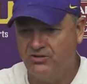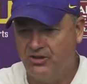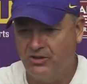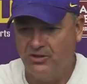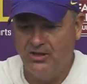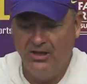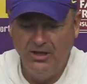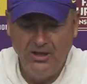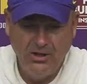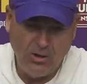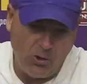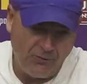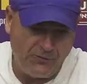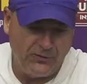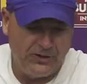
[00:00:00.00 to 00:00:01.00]
That
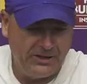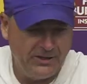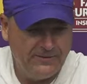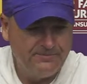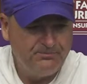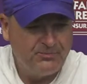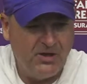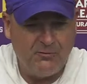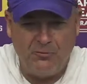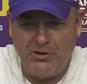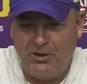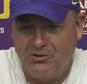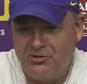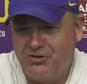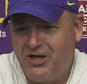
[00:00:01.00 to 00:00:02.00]
hopefully, if we
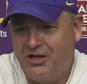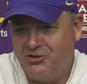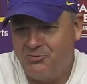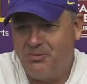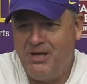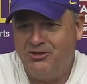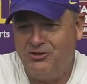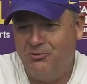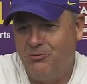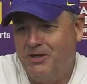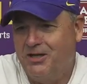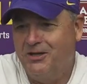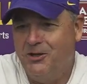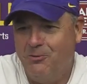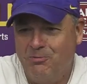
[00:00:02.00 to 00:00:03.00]
understand spacing, we
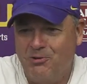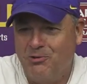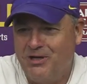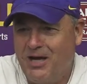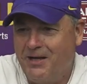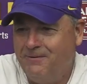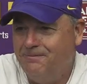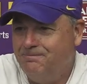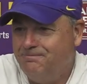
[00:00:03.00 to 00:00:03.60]
can help create.